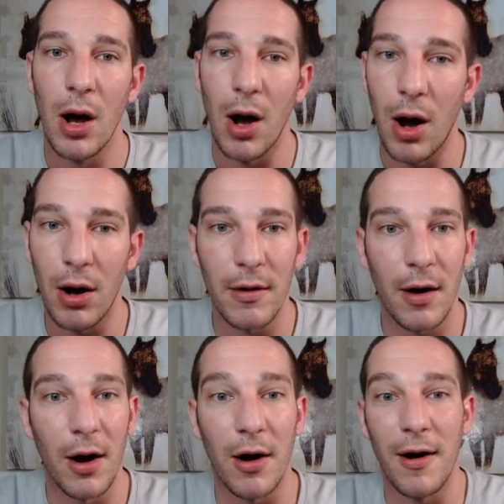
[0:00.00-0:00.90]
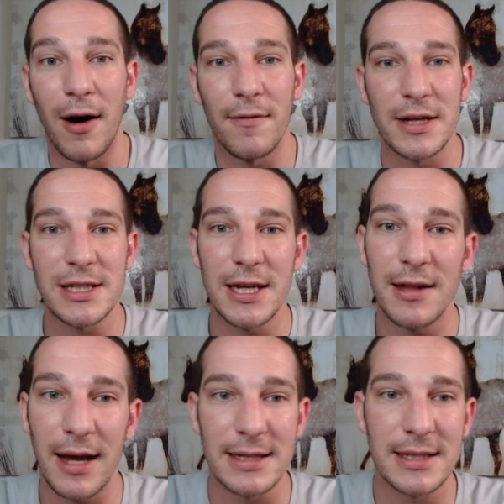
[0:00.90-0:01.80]
Obviously,
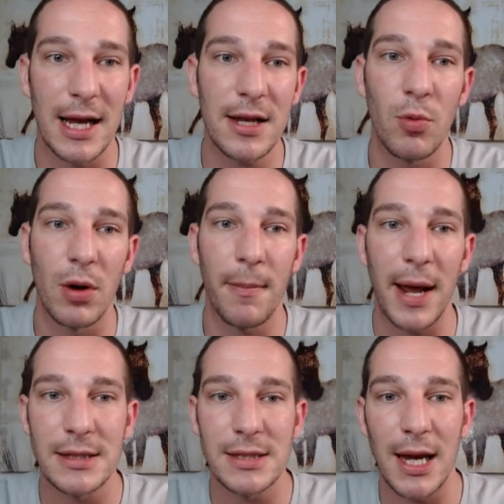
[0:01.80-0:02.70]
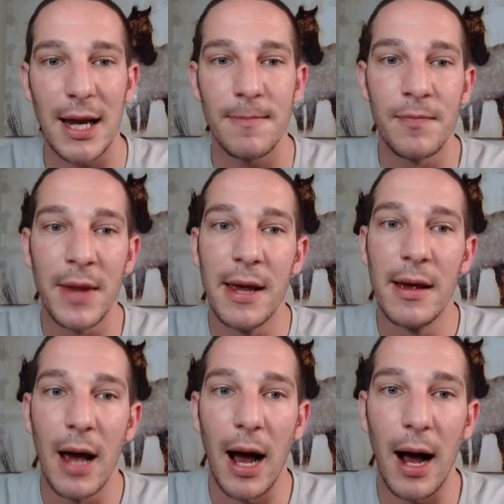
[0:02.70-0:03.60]
like I said, you want to maintain
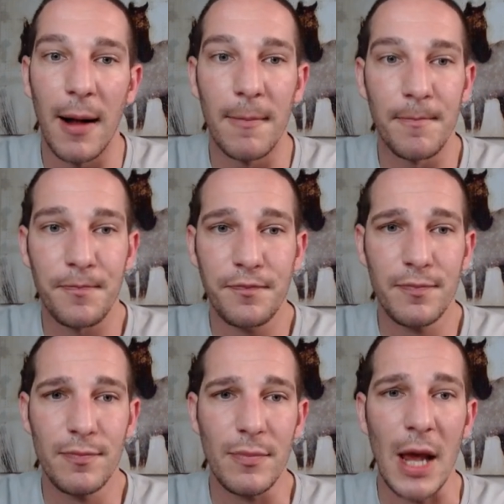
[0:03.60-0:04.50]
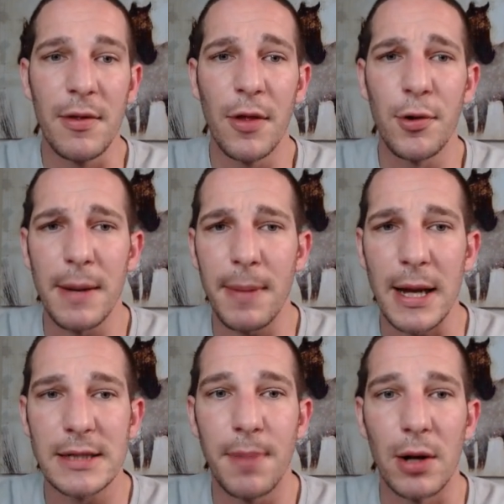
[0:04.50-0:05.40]
the
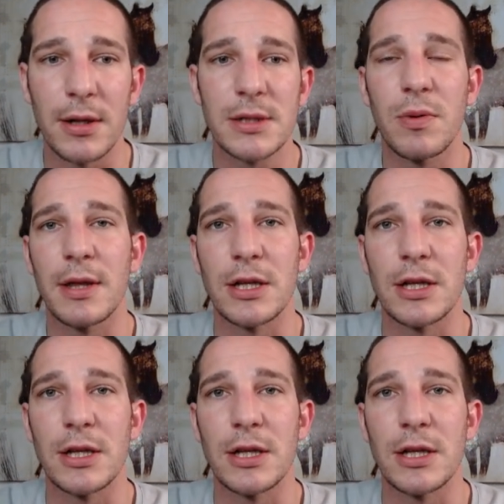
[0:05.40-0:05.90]
3-piece bonus with the